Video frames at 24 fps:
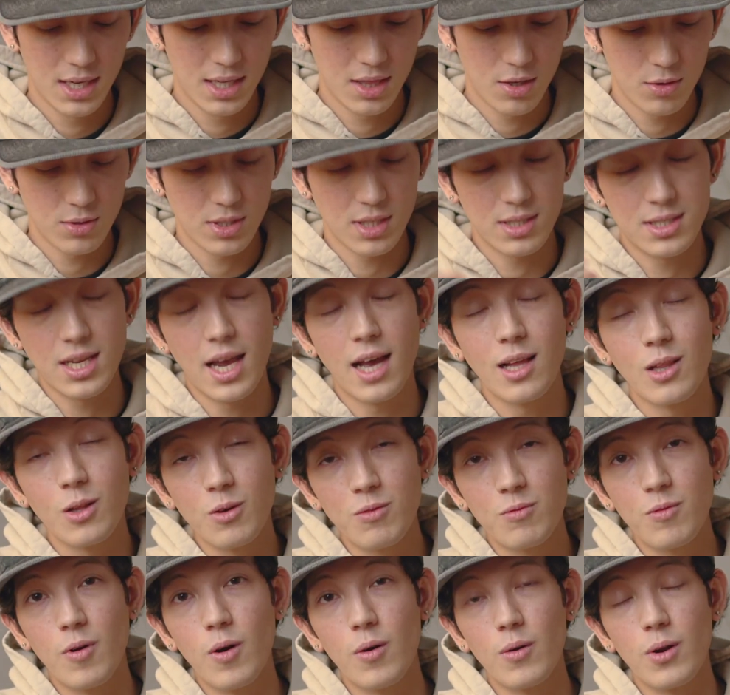There's a
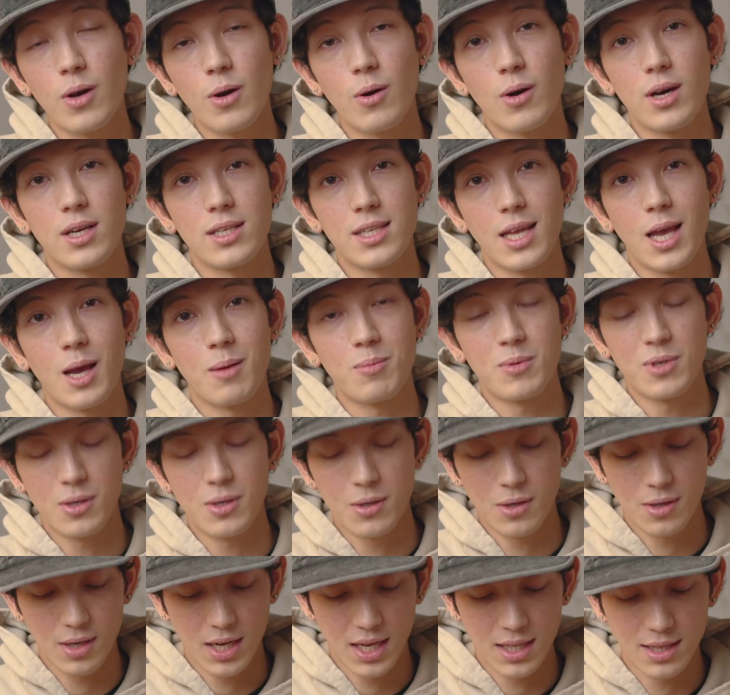telephoto
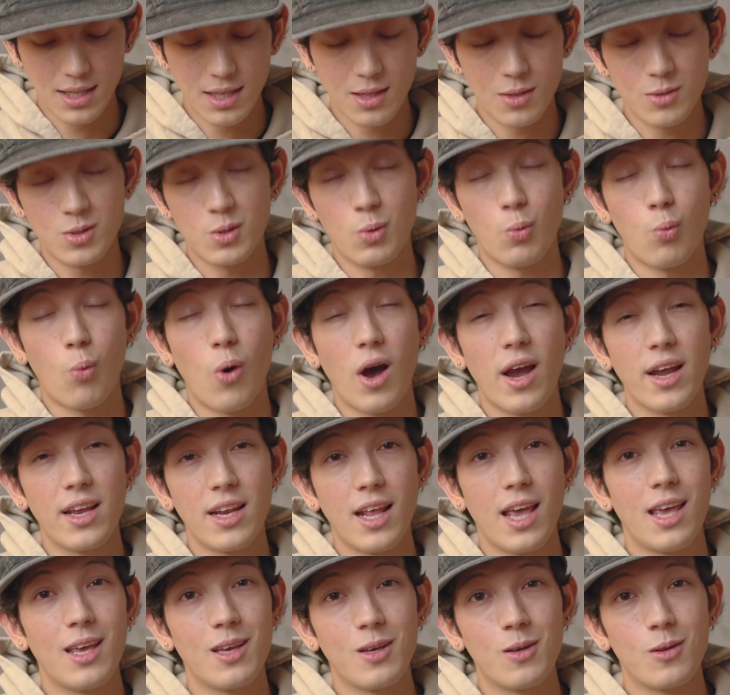adapter, and then there's a wide
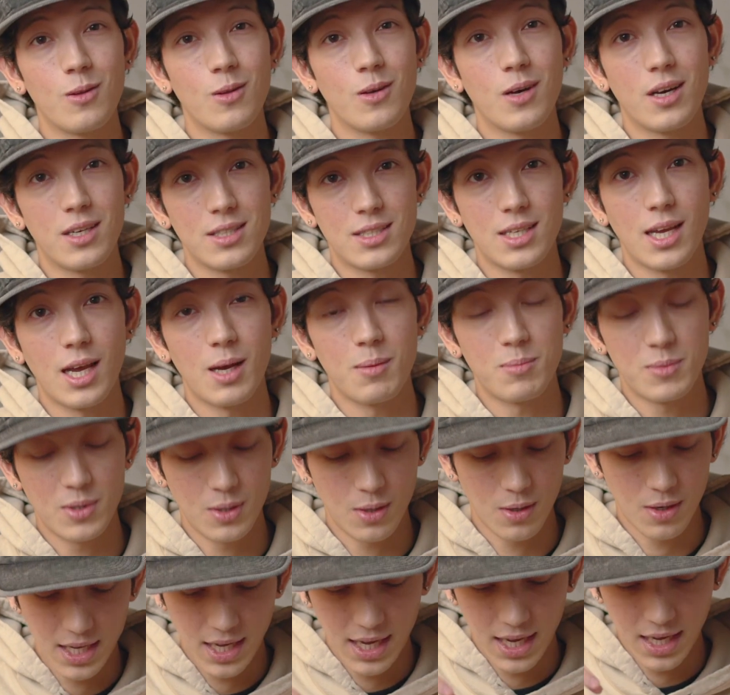angle
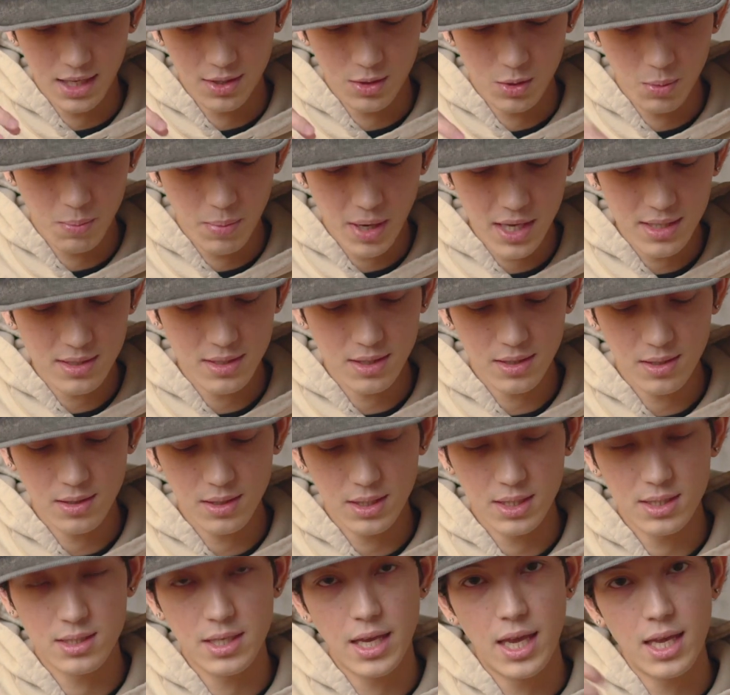adapter, and you
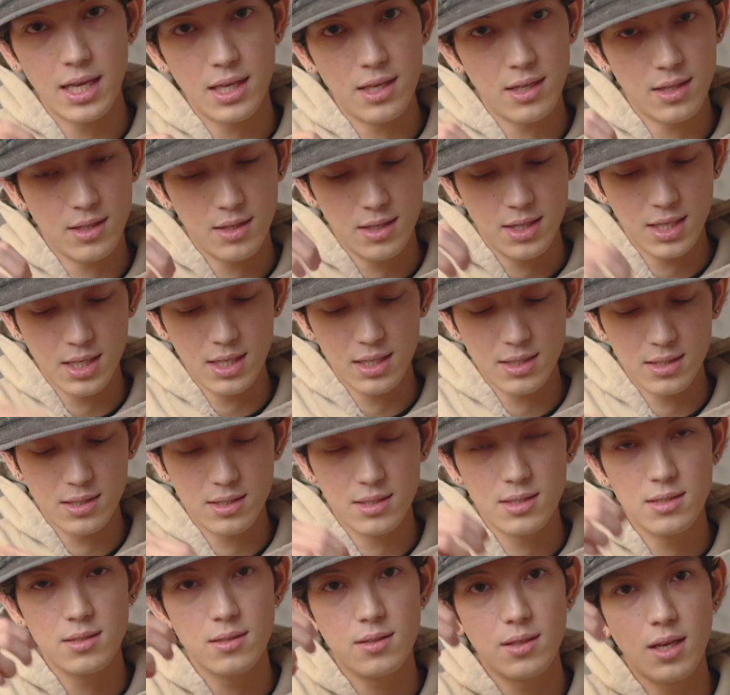basically take
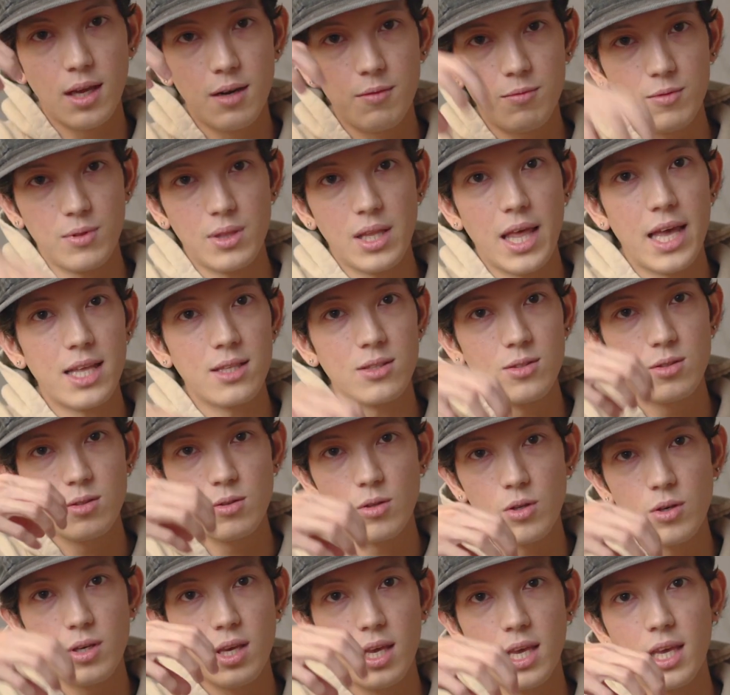this kind of lens
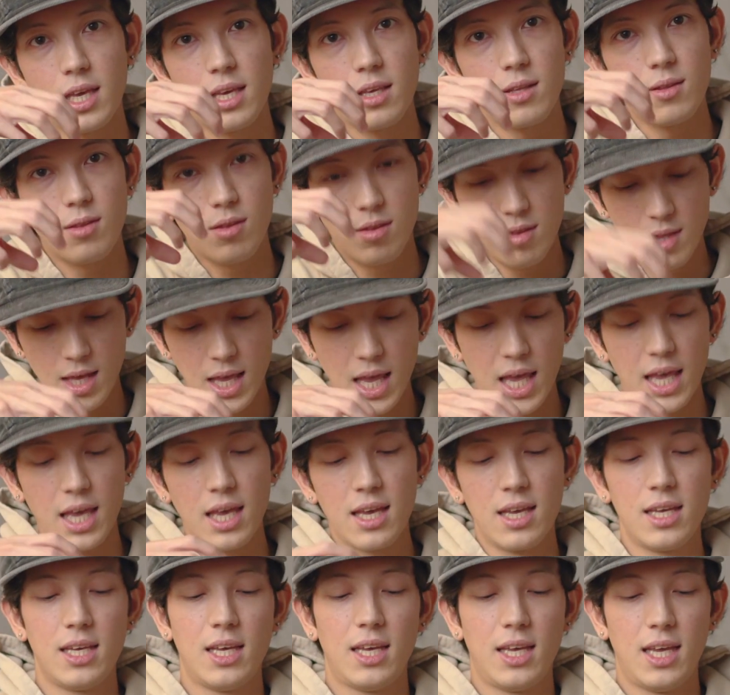looking thing
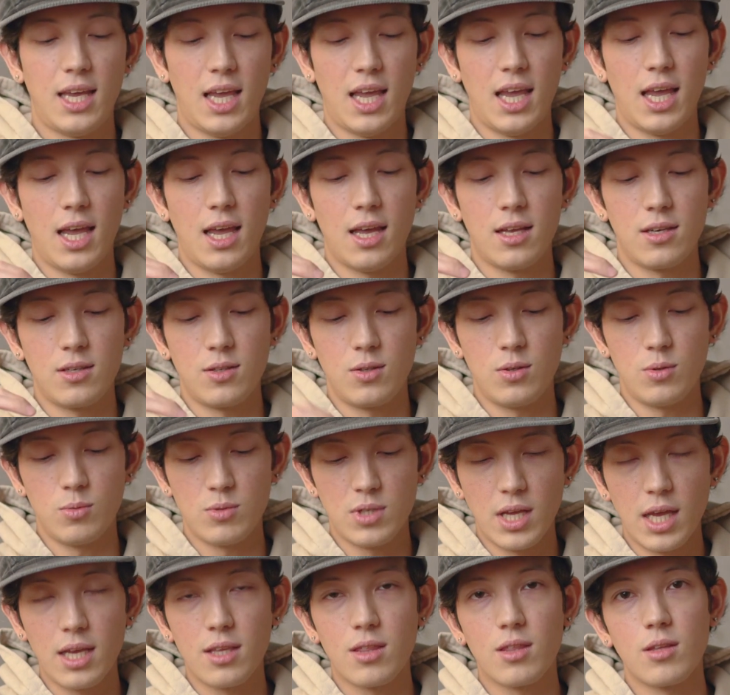and you
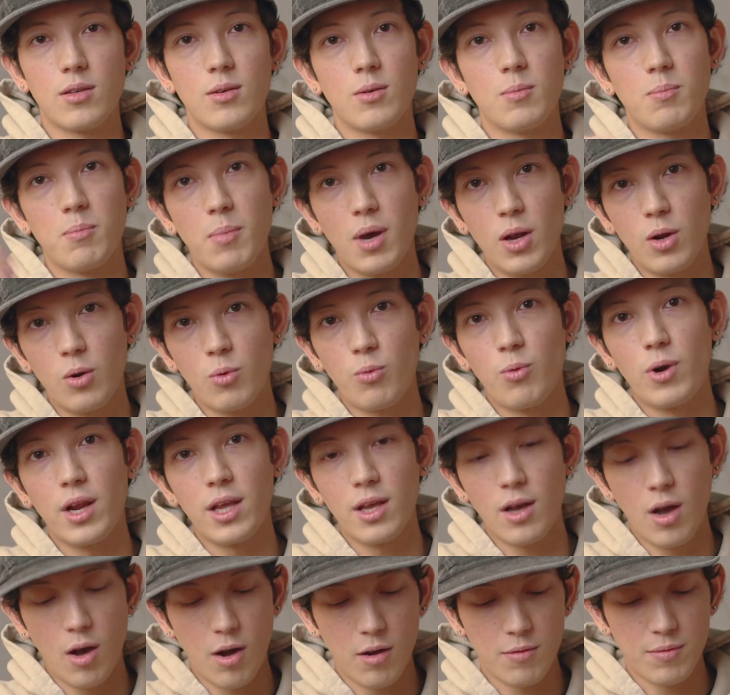take the metal
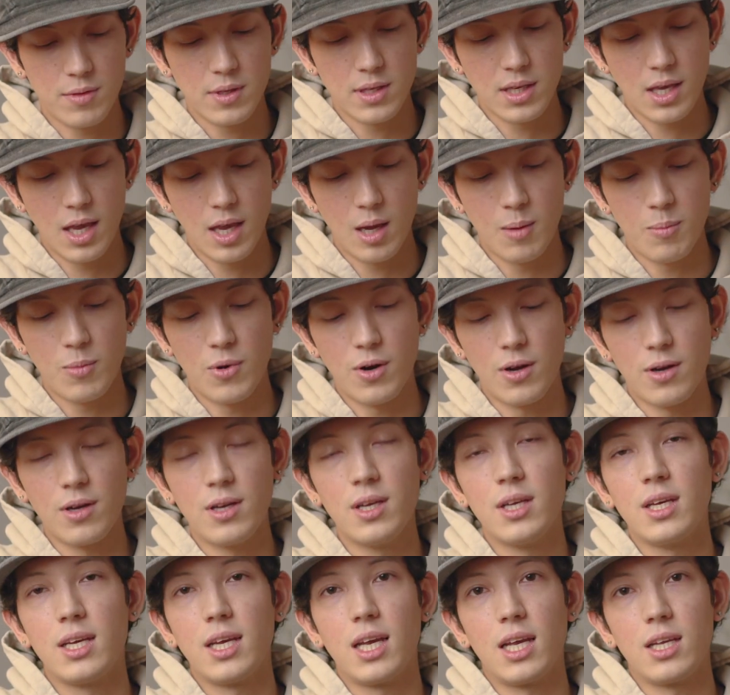ring off the camera
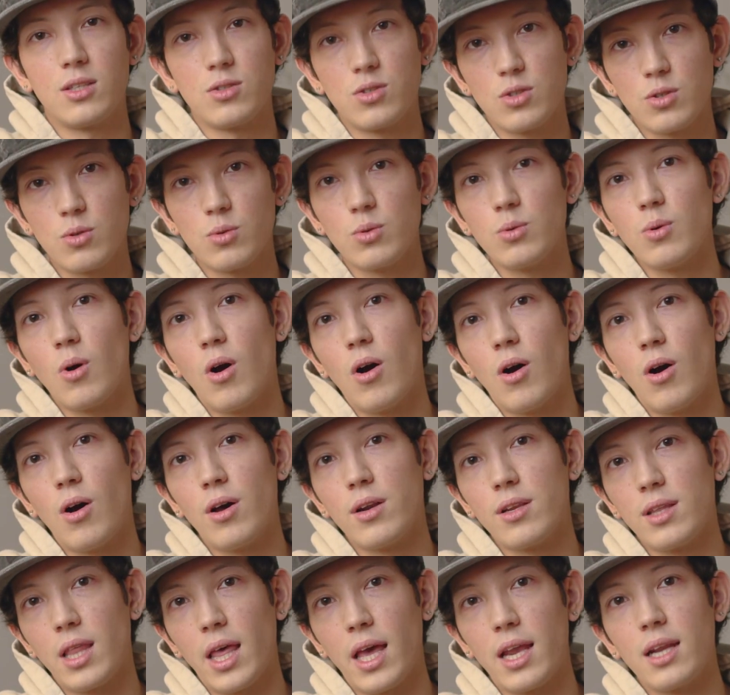and screw
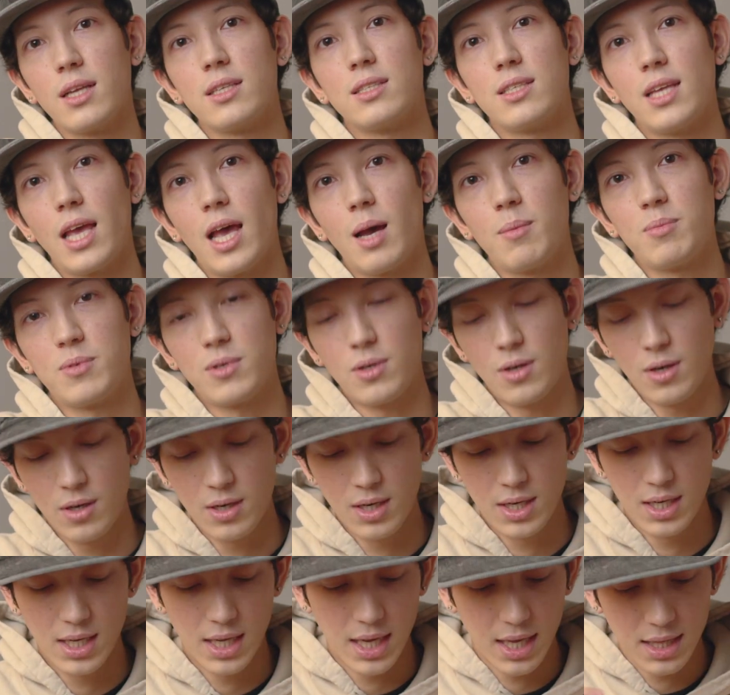on that adapter,
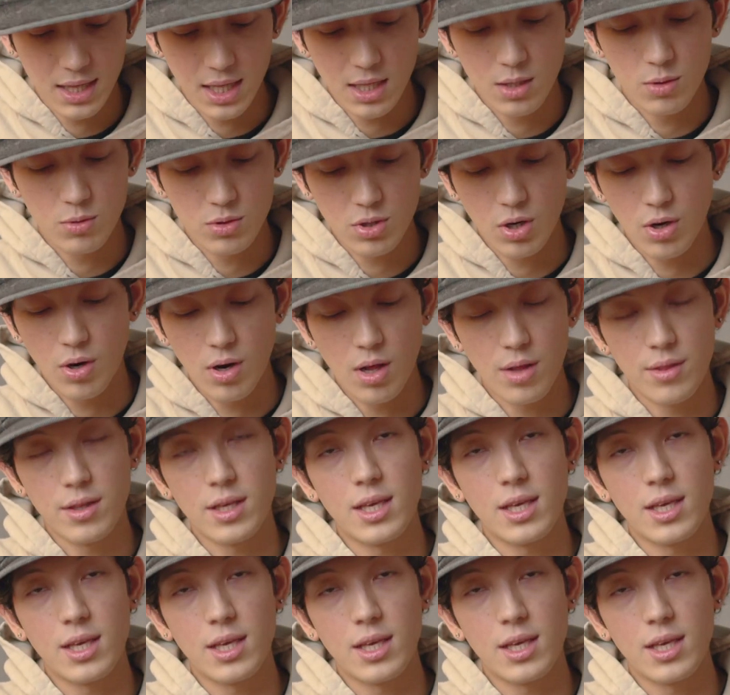and then you turn on the